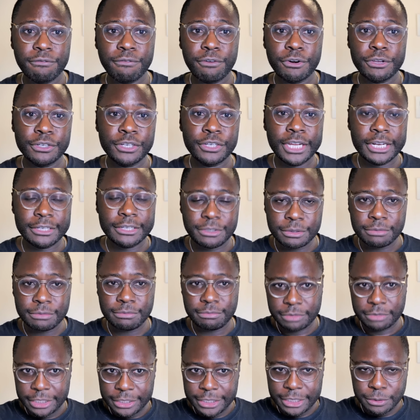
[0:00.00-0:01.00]
For you not to
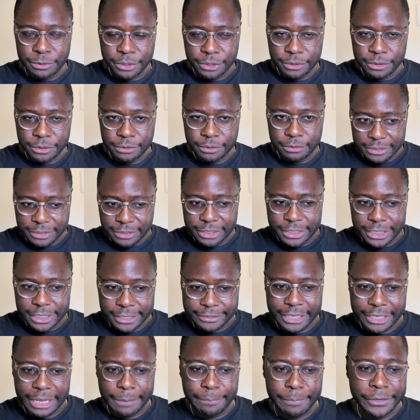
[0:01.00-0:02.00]
get diluted, that's the
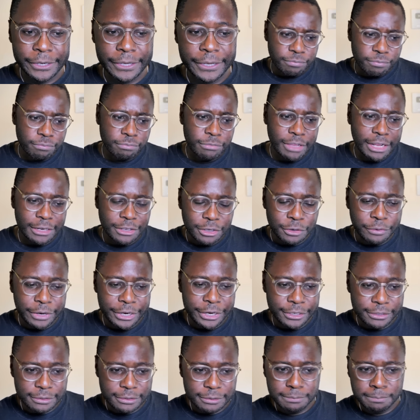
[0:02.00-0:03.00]
tax happening. Not the
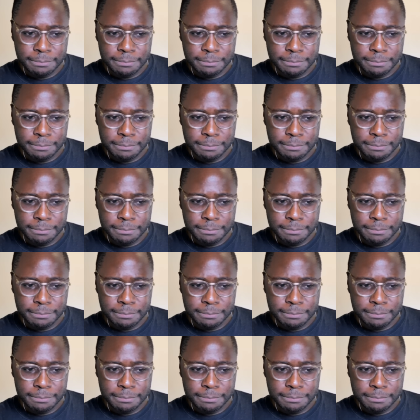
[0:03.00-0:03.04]
greatest,